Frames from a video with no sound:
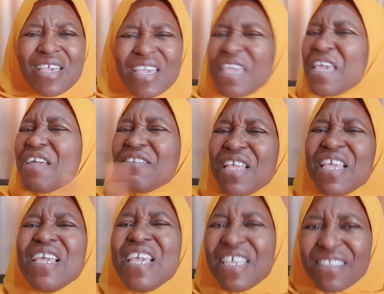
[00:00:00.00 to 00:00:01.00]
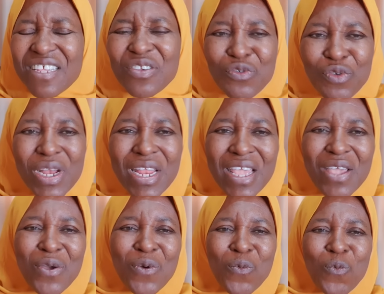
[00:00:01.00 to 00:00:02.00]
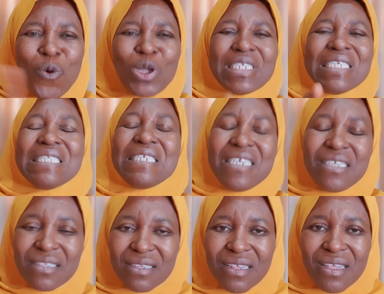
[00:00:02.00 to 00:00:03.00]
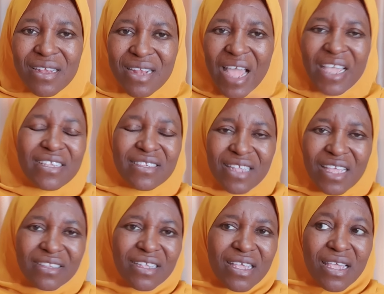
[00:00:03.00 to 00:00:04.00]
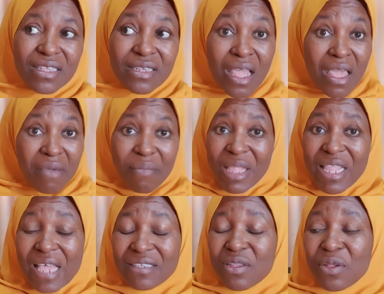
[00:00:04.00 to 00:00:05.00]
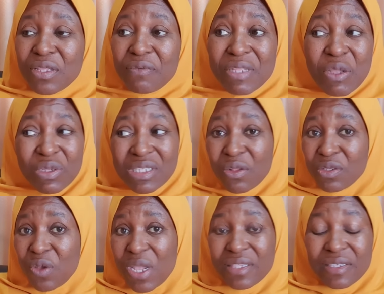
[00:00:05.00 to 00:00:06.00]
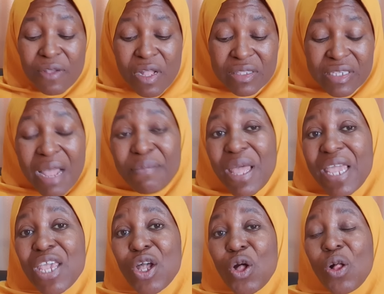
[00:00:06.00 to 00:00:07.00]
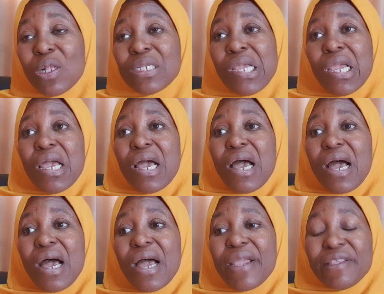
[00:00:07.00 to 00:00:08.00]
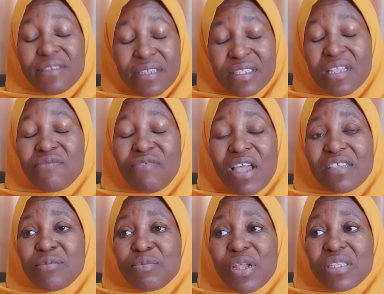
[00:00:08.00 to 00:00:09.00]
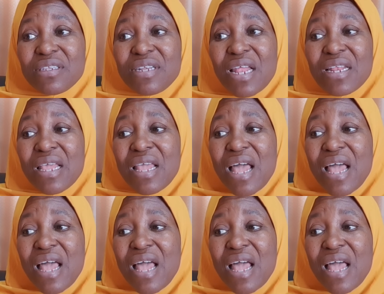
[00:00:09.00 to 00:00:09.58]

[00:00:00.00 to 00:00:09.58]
he, he isn't really what it is that he says he is. But that's not the, there was also a, a time that he called uh, a sitting vice president